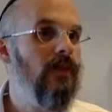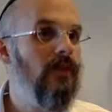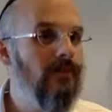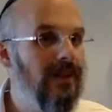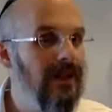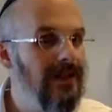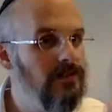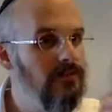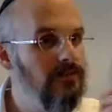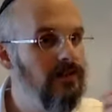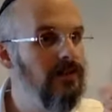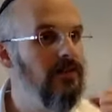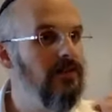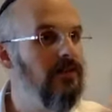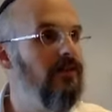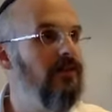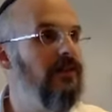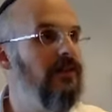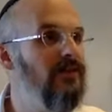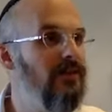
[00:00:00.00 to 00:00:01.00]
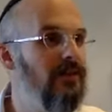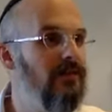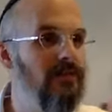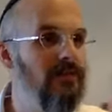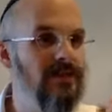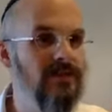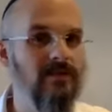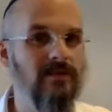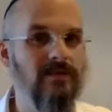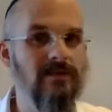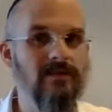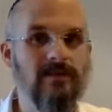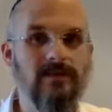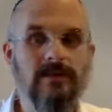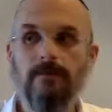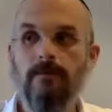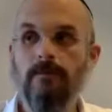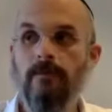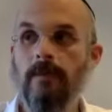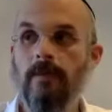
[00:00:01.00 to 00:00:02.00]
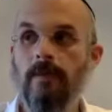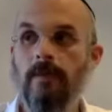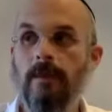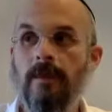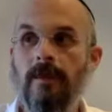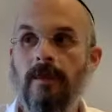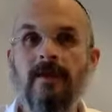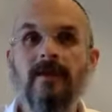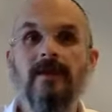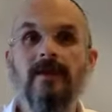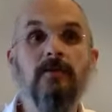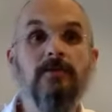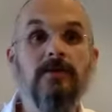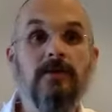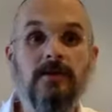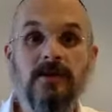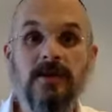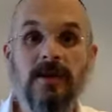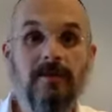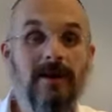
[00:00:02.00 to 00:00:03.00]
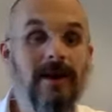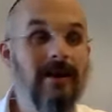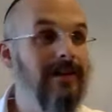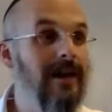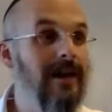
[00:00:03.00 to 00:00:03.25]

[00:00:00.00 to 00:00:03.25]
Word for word: That's what it is. That's what a mitzvah is. And when you think about it